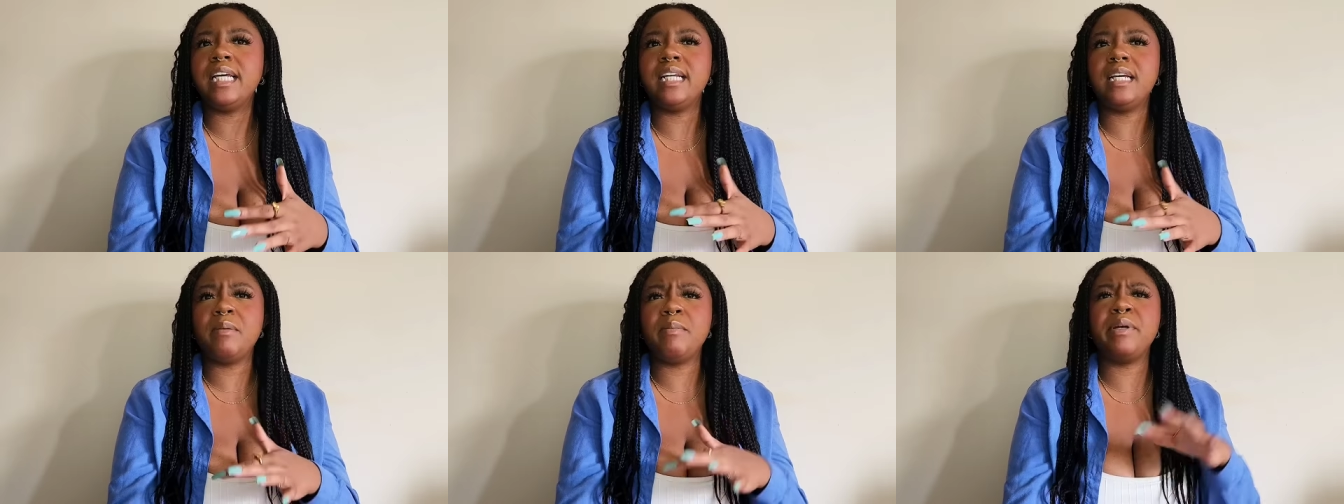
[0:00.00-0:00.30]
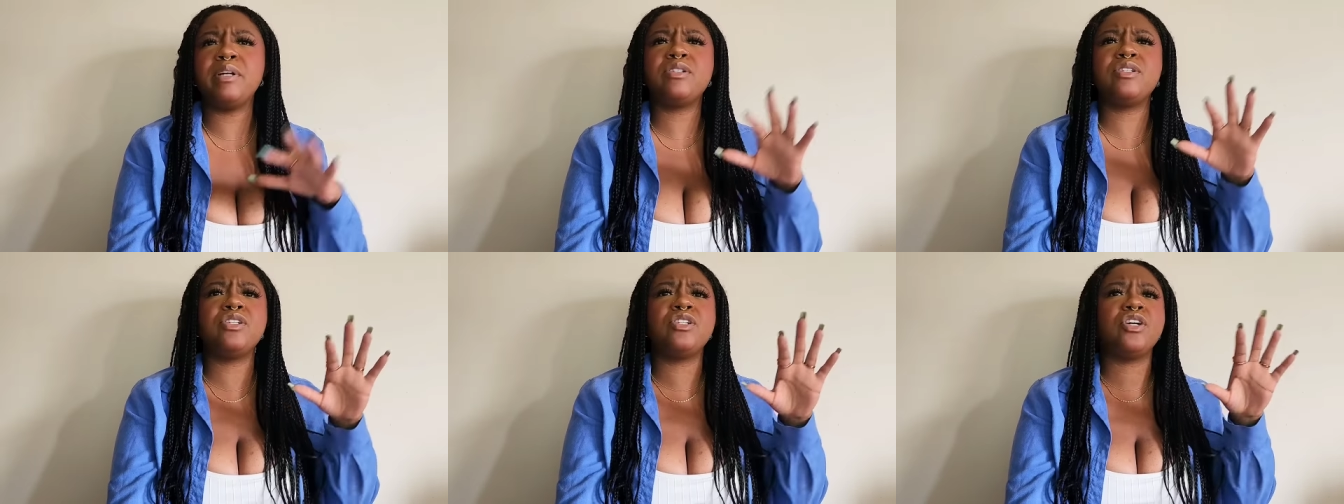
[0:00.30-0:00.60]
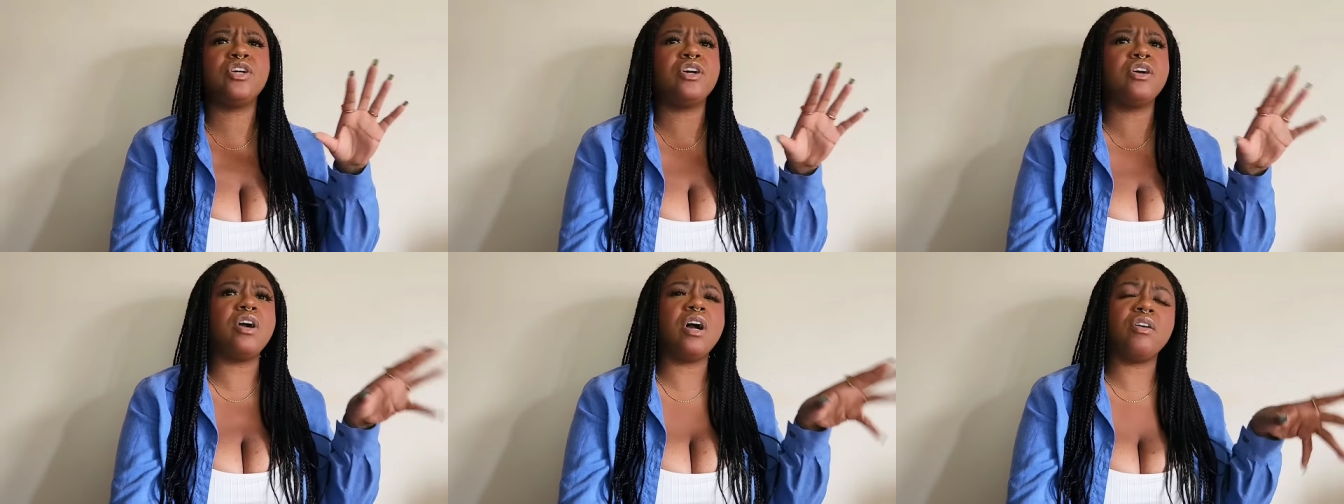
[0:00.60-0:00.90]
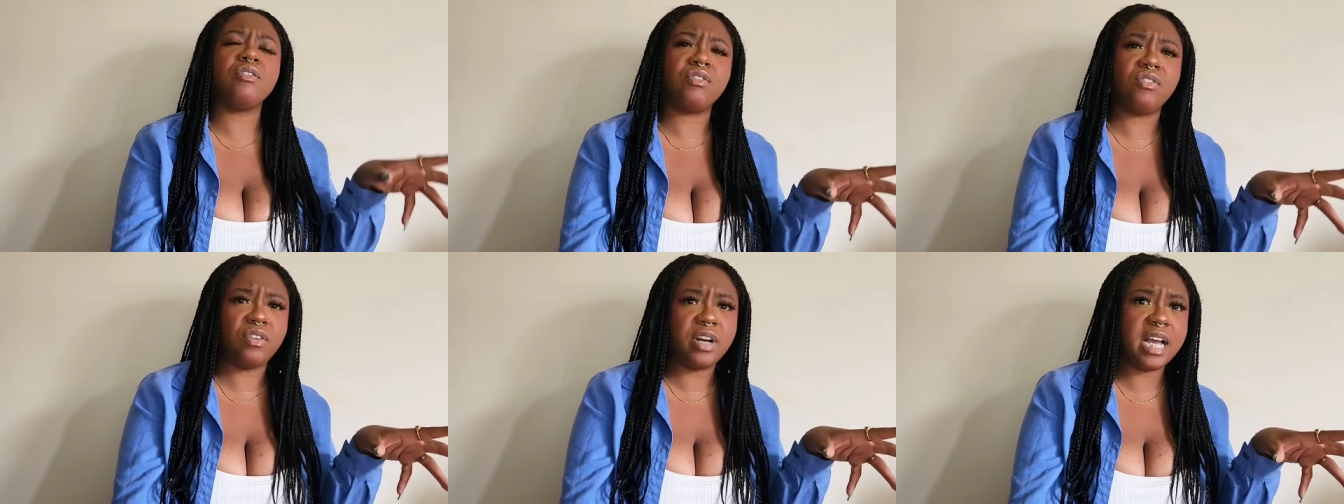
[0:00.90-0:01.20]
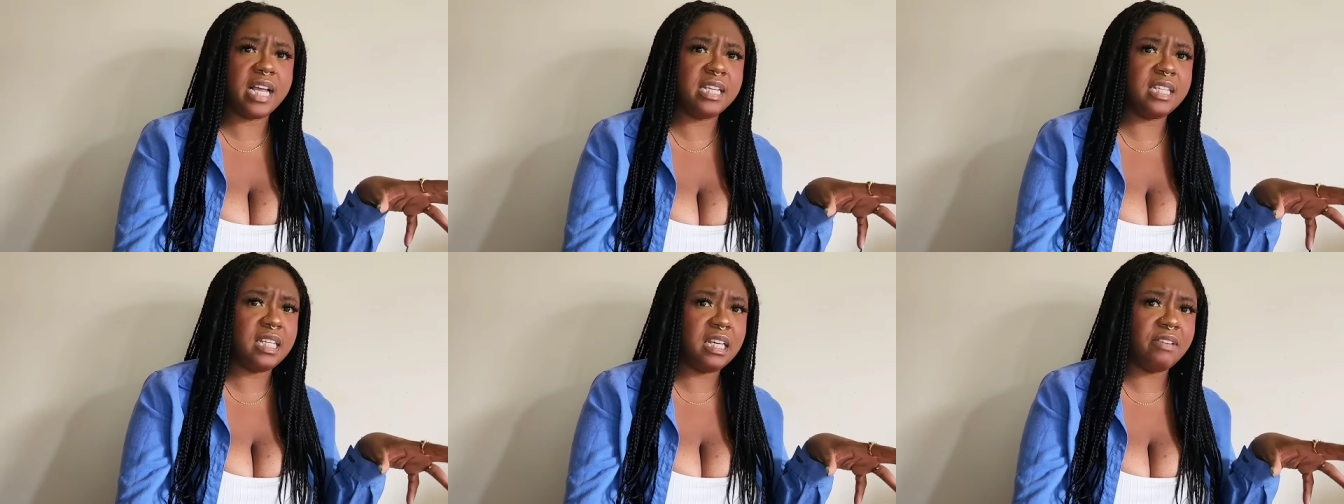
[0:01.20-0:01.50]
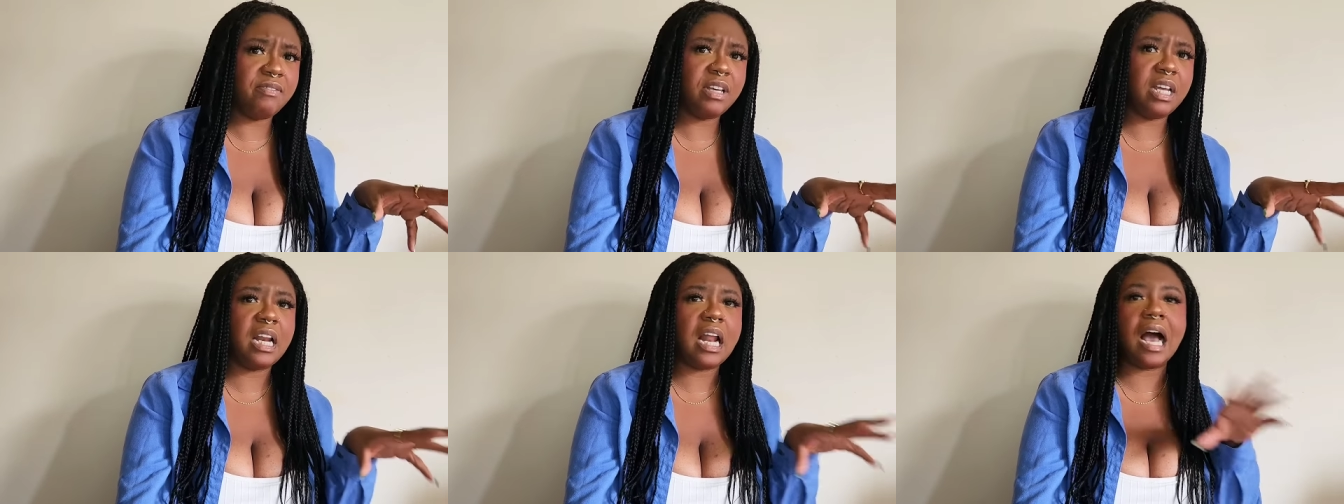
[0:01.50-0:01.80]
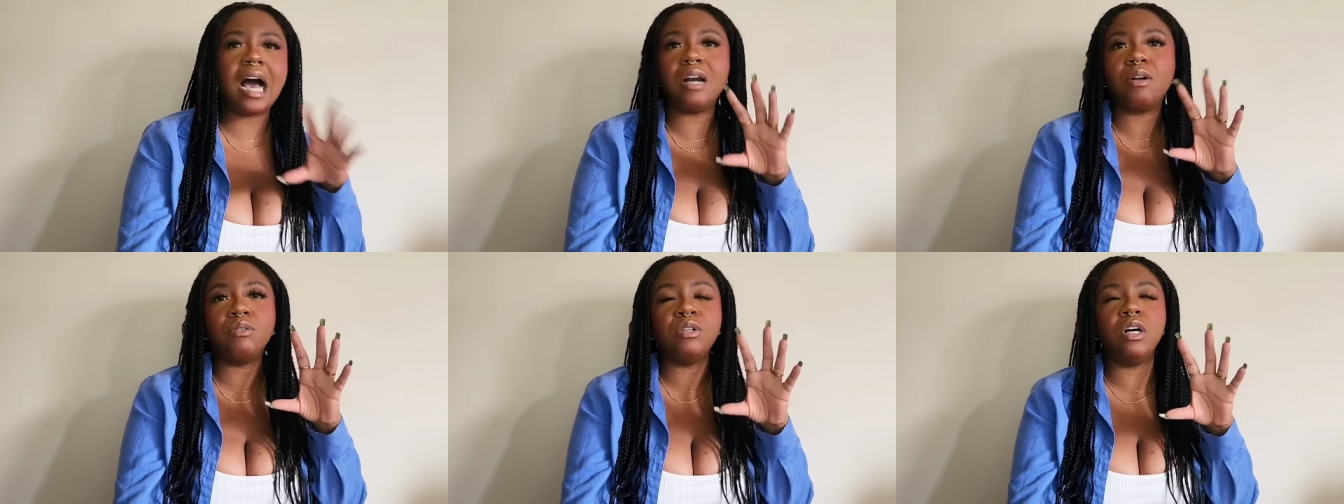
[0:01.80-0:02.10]
comparison to her friend, even.
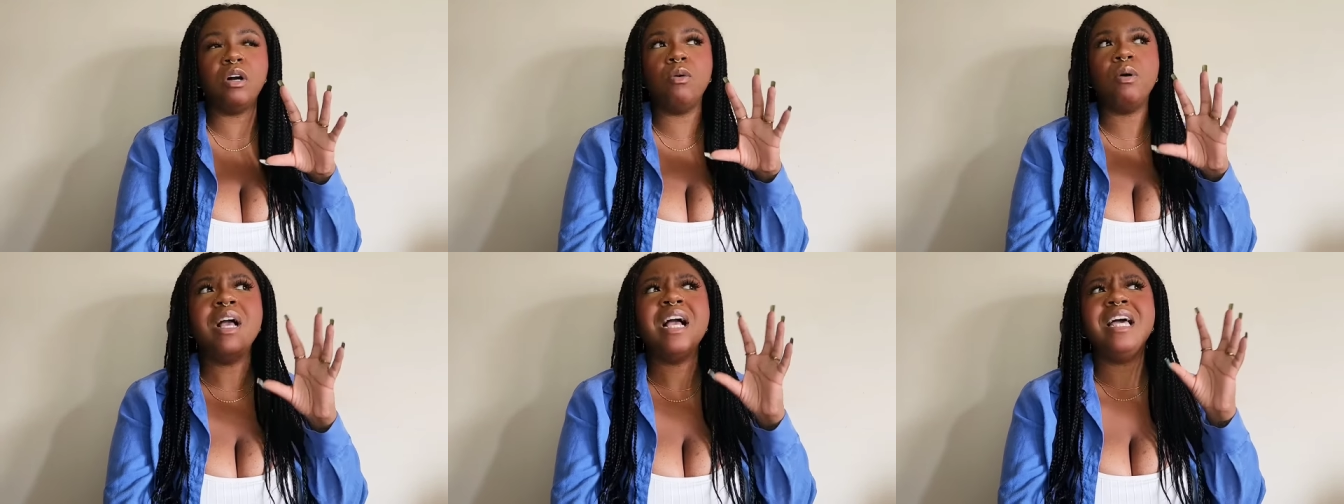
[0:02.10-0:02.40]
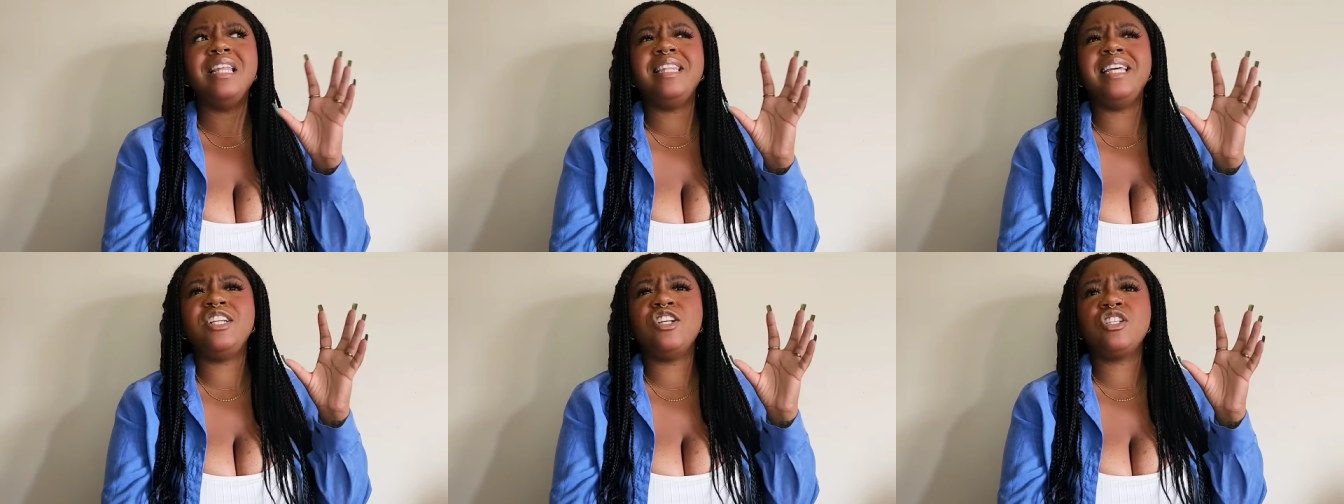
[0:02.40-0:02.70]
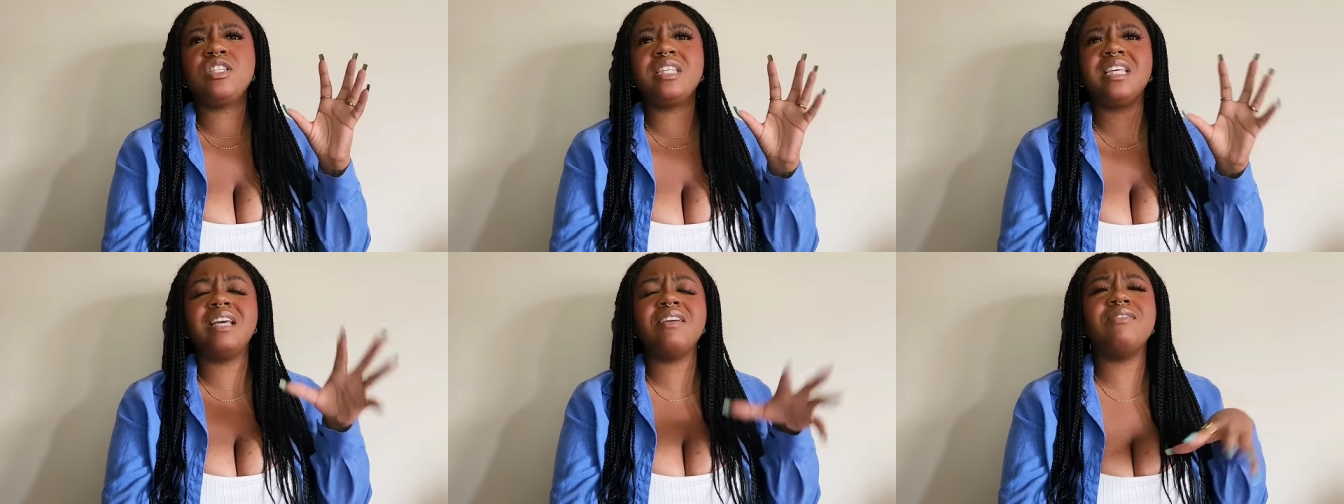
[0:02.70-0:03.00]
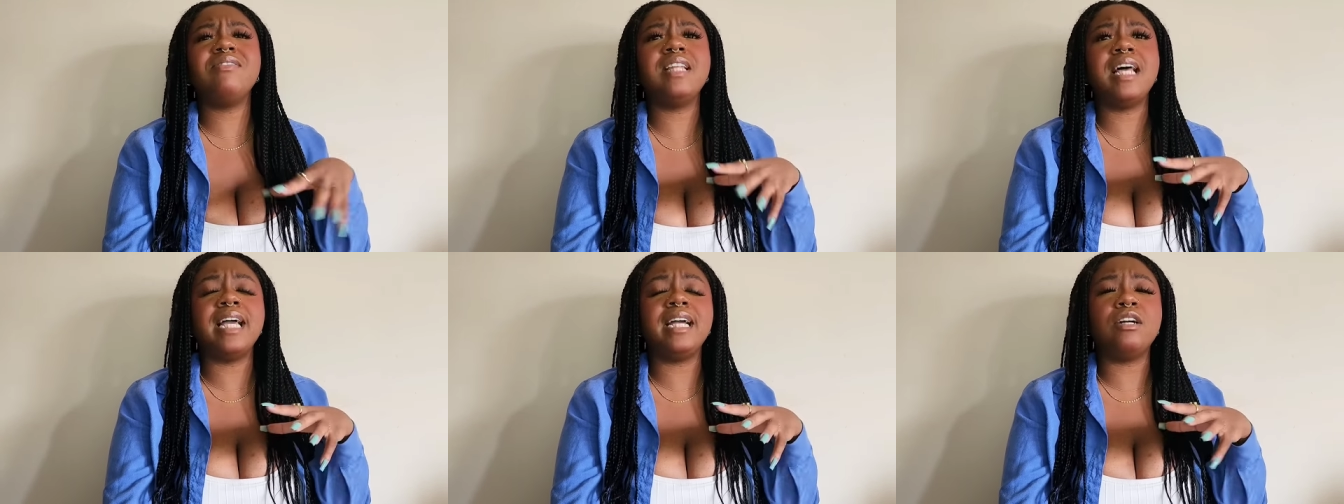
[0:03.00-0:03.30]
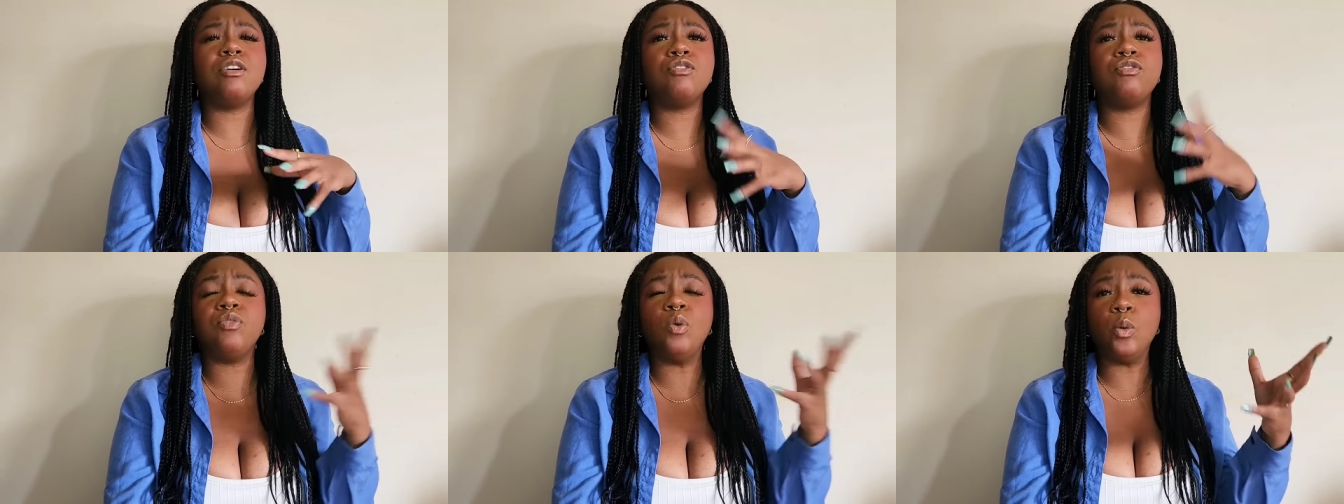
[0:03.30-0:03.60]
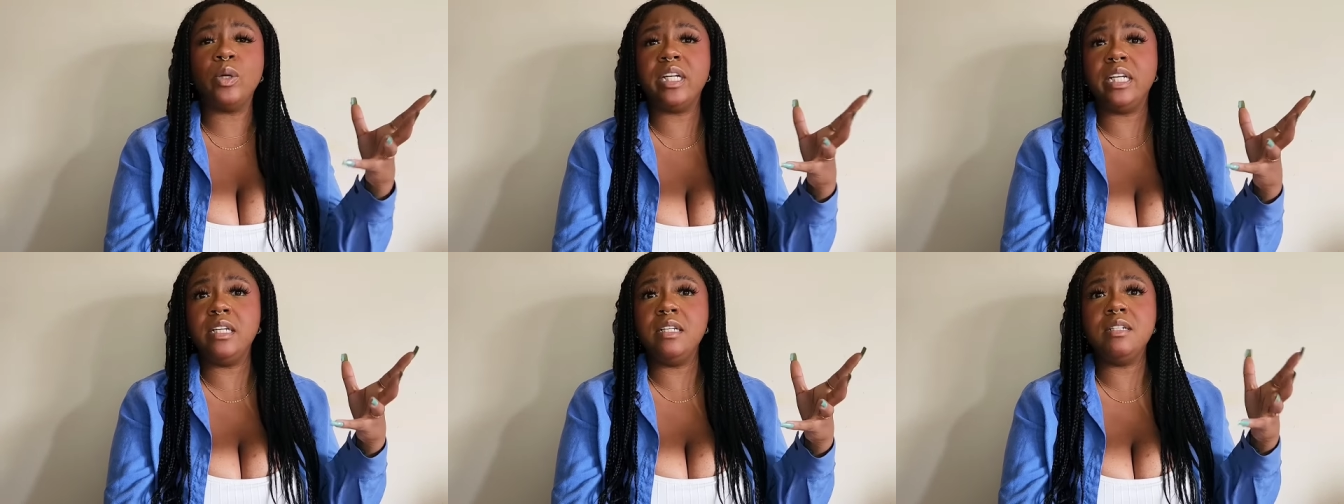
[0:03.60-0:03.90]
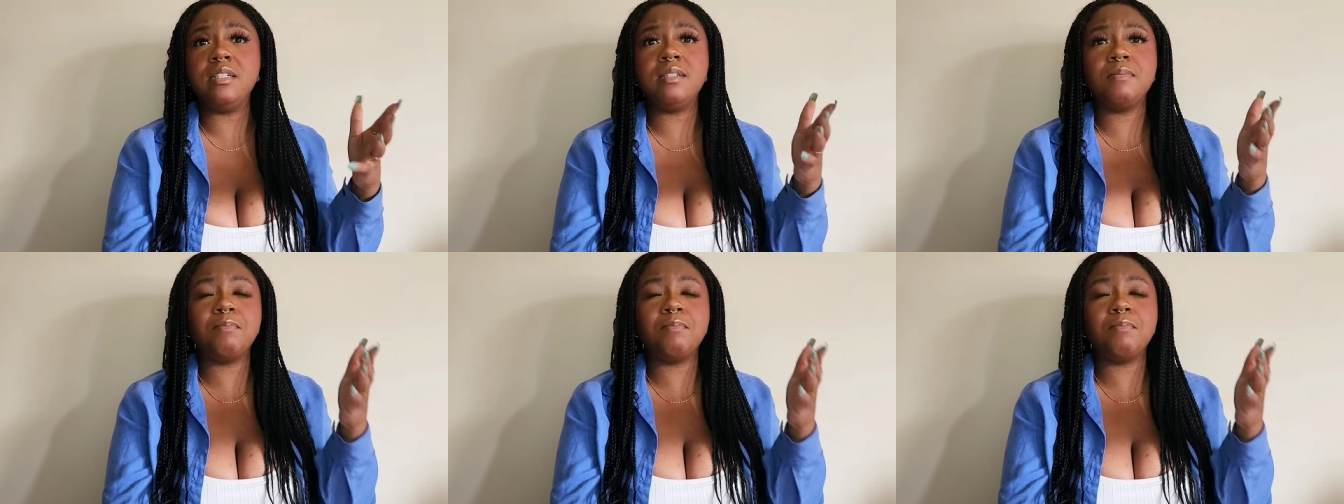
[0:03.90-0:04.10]
I don't know. They just give like 40s.